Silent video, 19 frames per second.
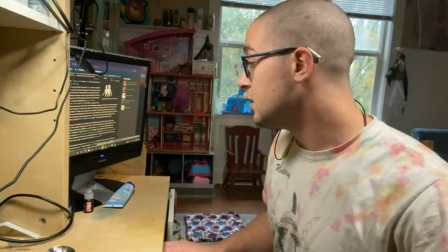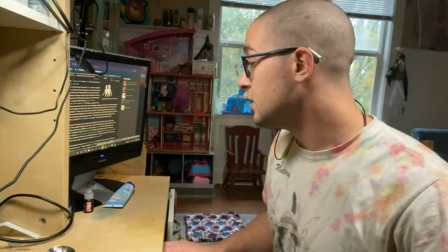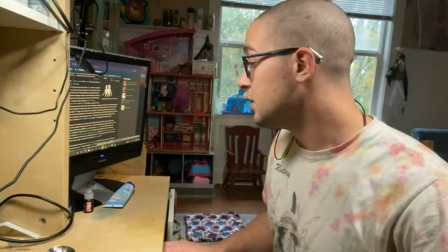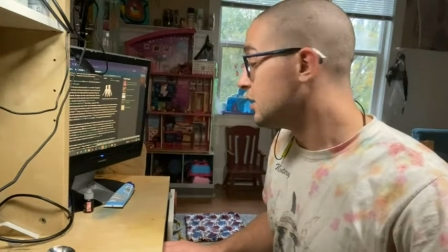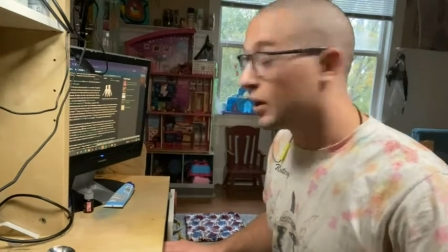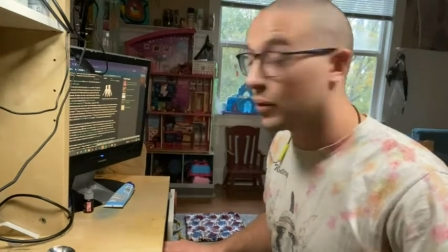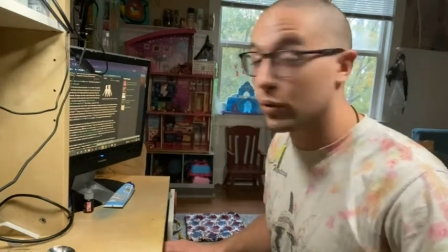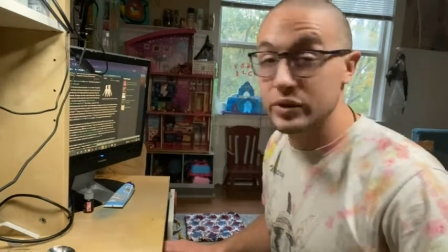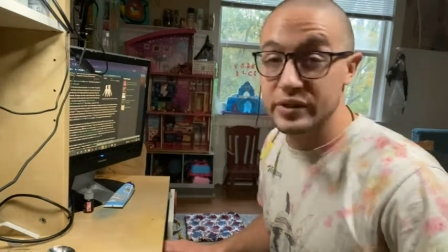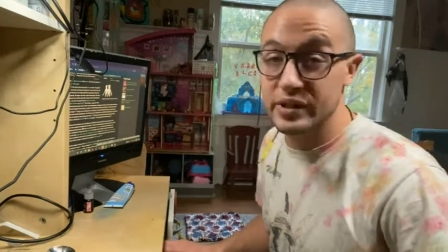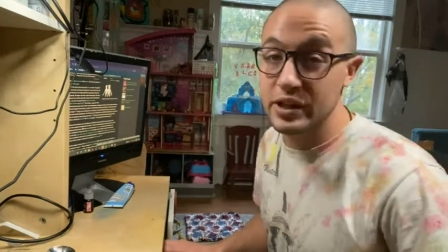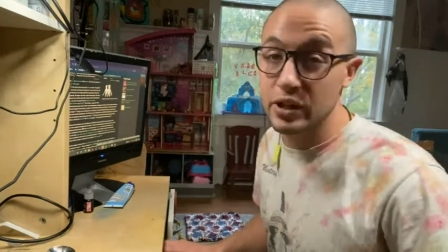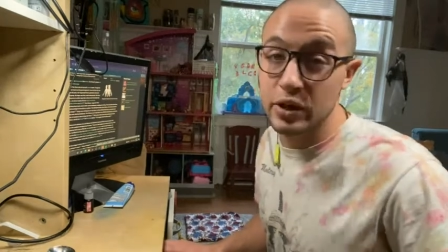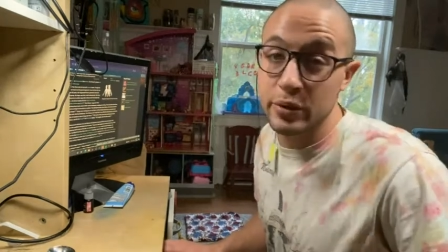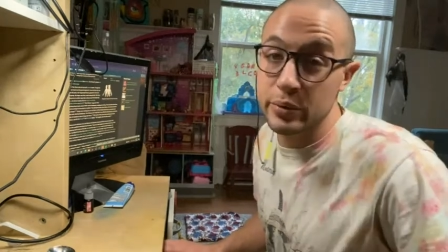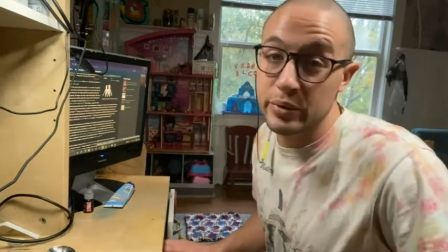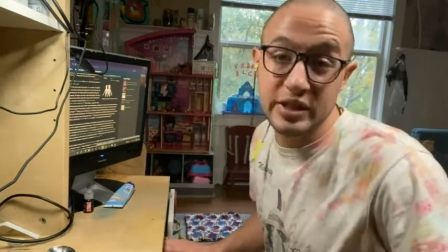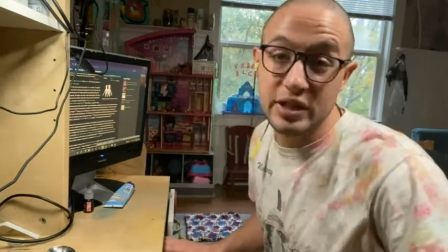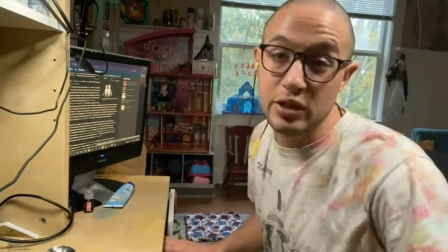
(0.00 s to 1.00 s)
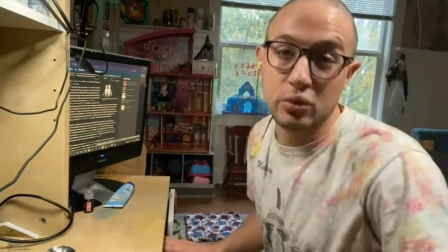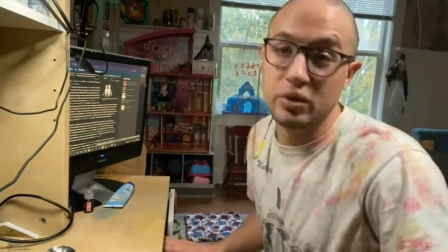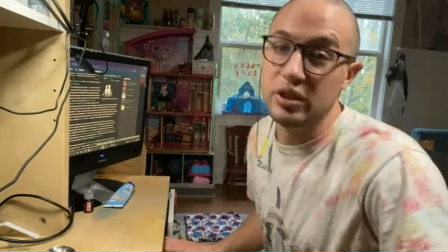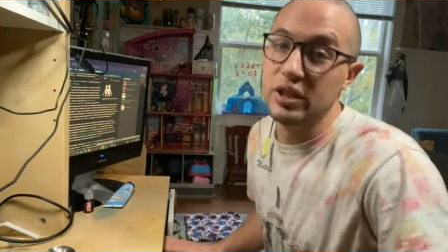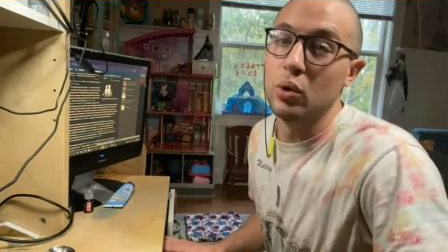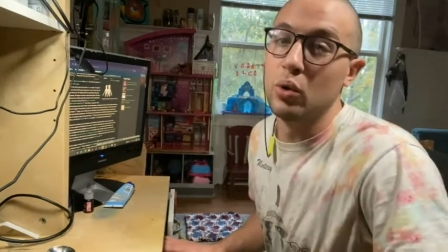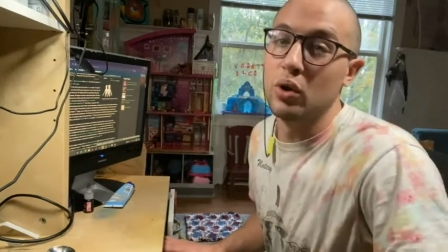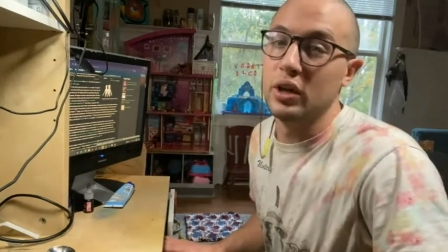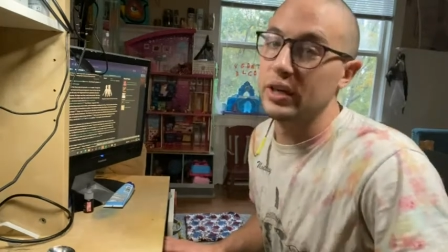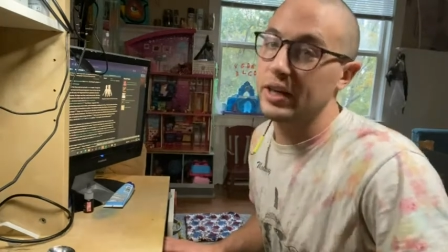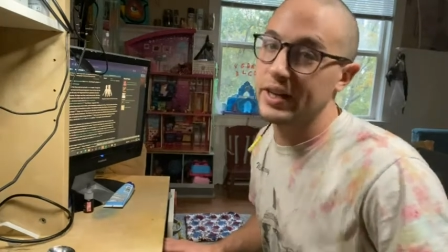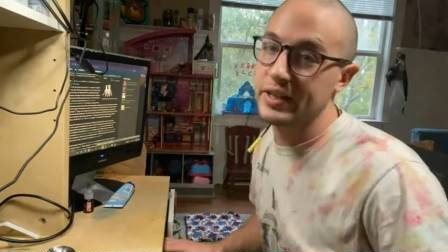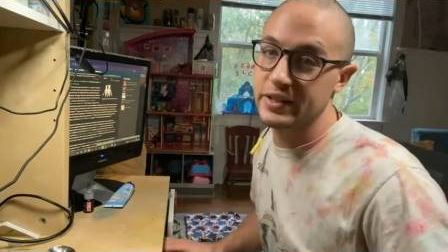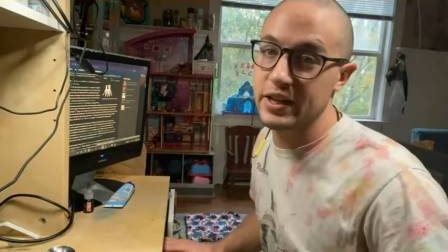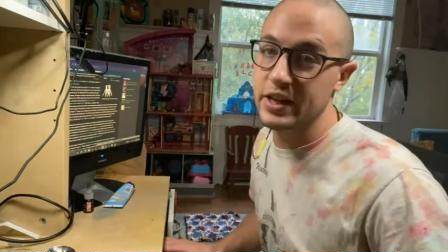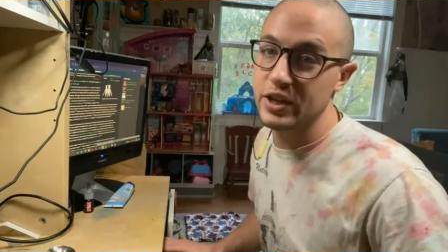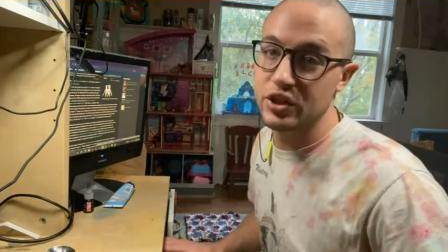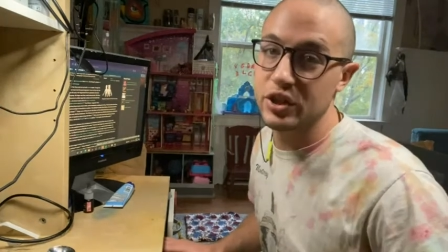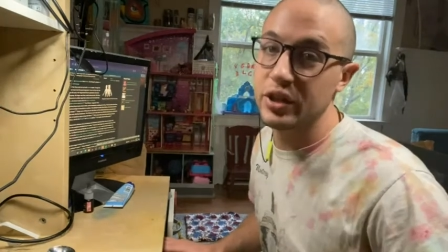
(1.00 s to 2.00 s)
it was the only organization.